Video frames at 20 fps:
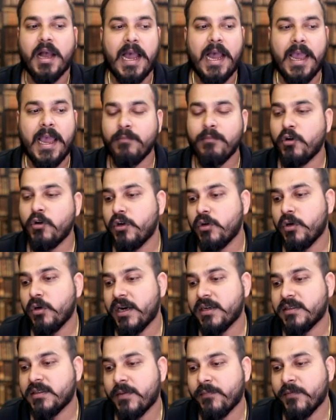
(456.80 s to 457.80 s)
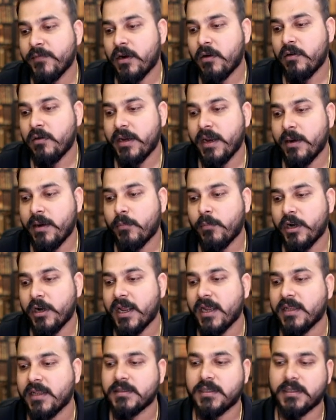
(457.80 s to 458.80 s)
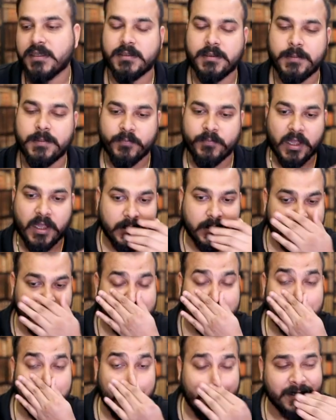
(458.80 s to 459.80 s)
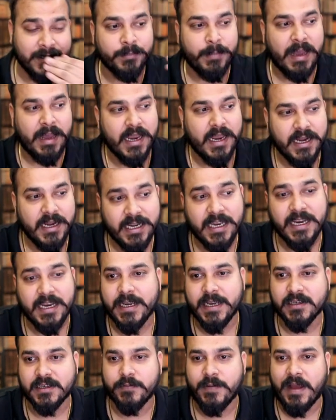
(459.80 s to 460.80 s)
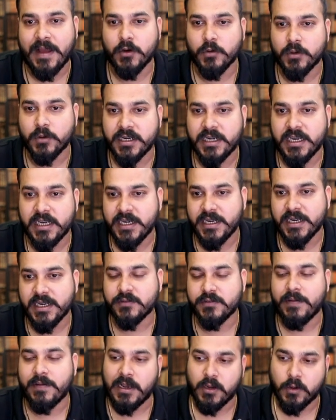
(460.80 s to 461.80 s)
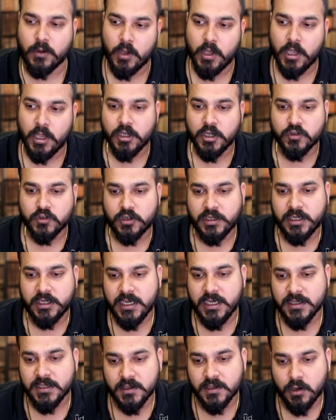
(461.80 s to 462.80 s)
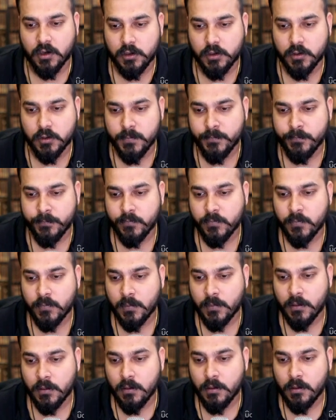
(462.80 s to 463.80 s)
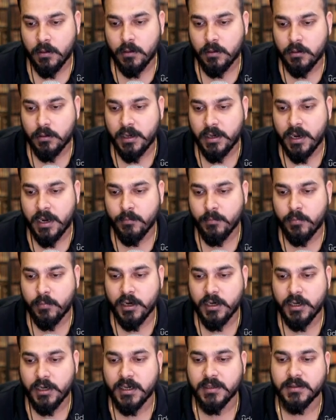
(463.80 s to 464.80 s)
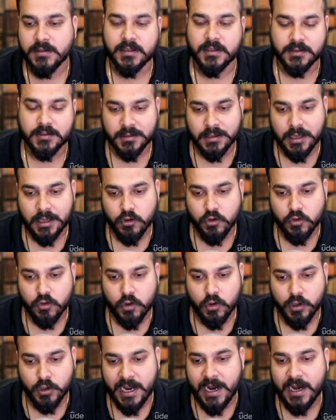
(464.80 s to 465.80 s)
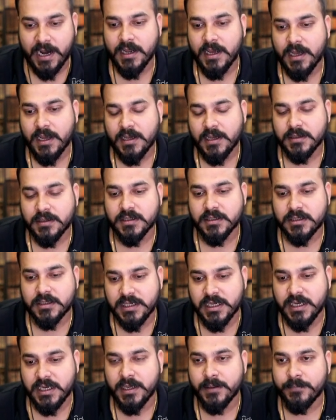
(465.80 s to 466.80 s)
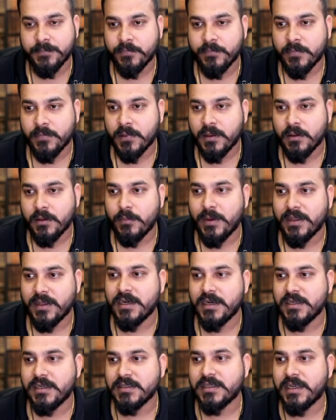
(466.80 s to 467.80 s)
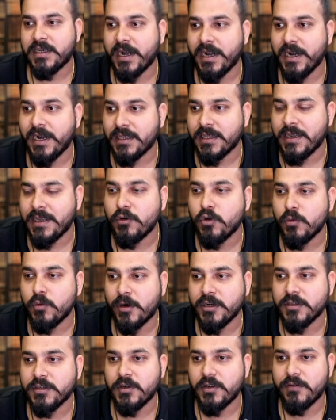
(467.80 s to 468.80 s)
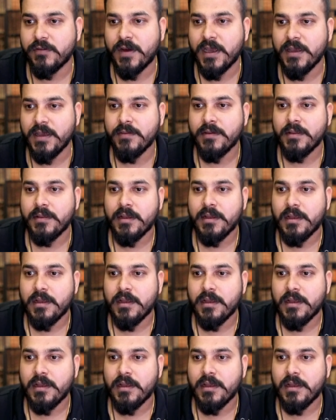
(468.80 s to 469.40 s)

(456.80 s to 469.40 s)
I am going to get somewhere around 10.96. Now this is my t-test value, the t-test value. So t is equal to 10.96. Now you know that this t, whether it is greater than 2.05